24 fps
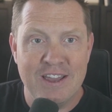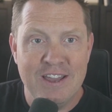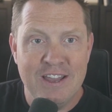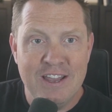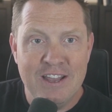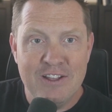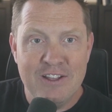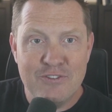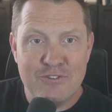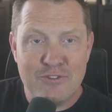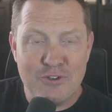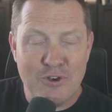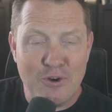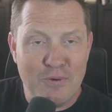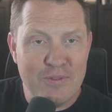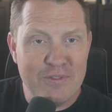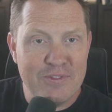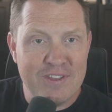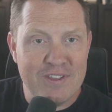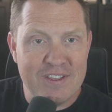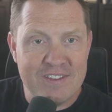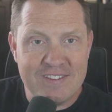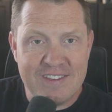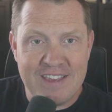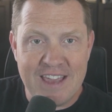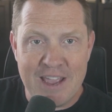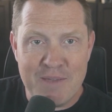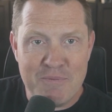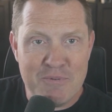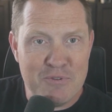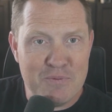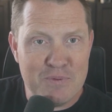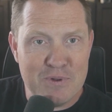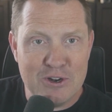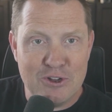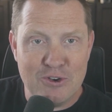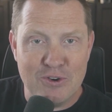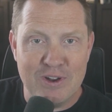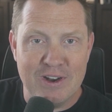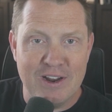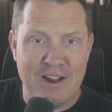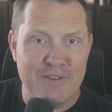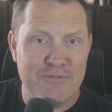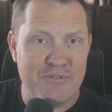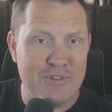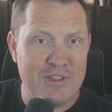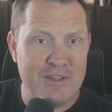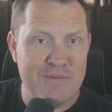So this game has been going on
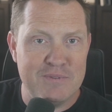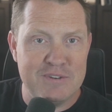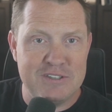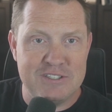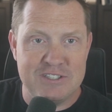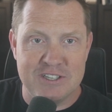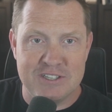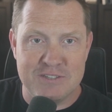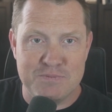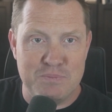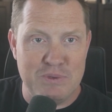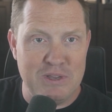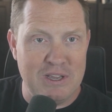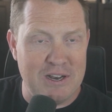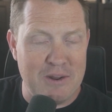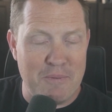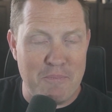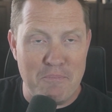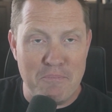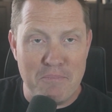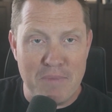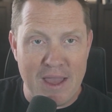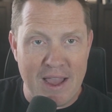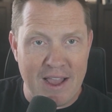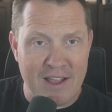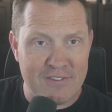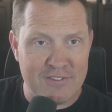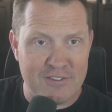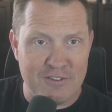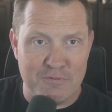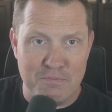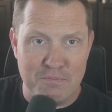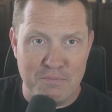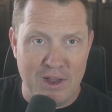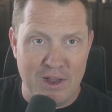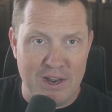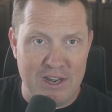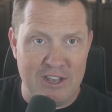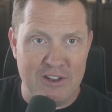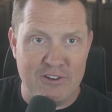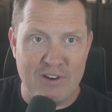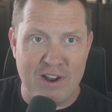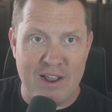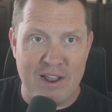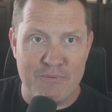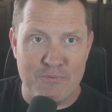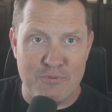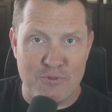for them to just be in a massive money
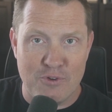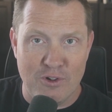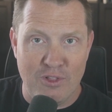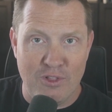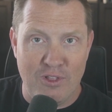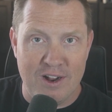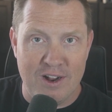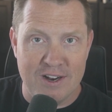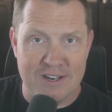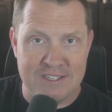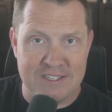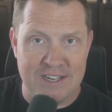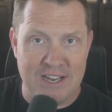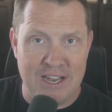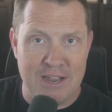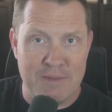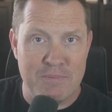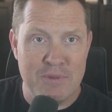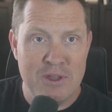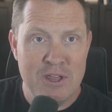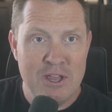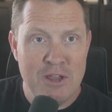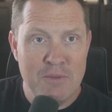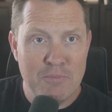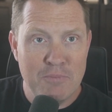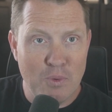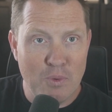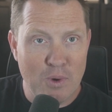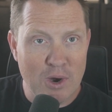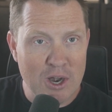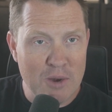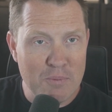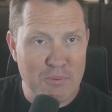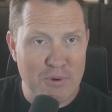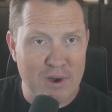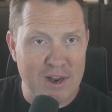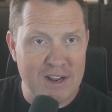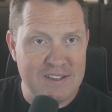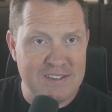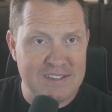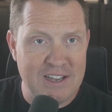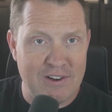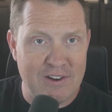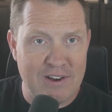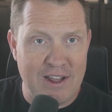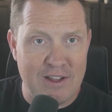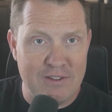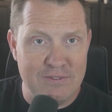grab for a long time. But we're going to break
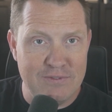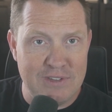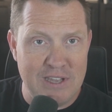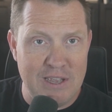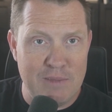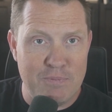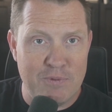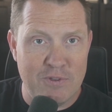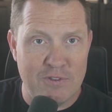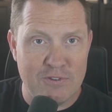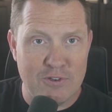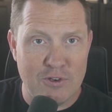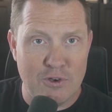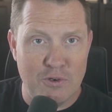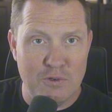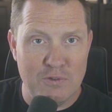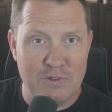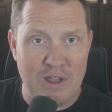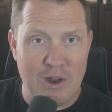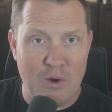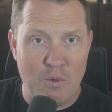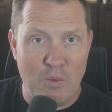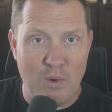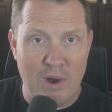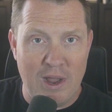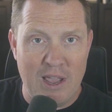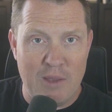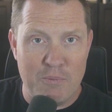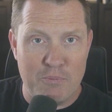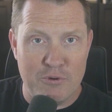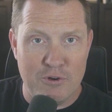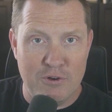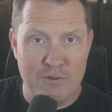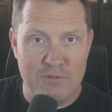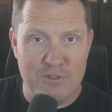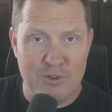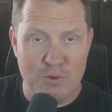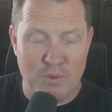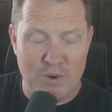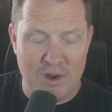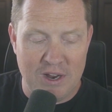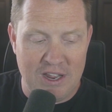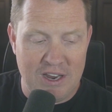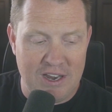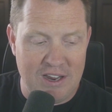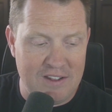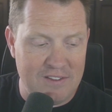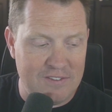down how deep this goes and why it proves that we're
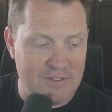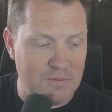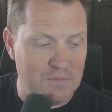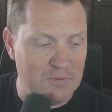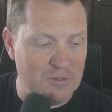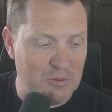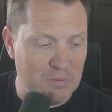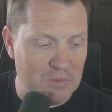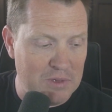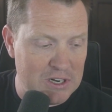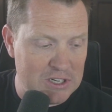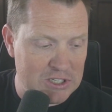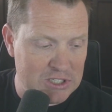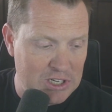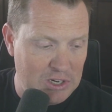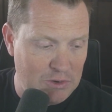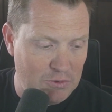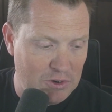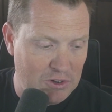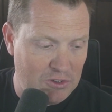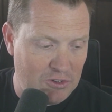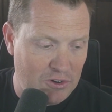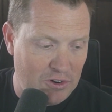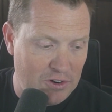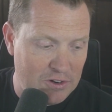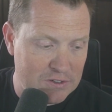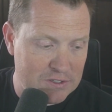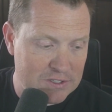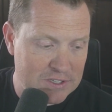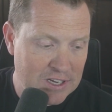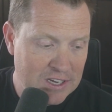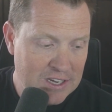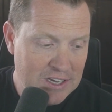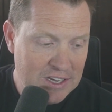hitting some diminishing returns.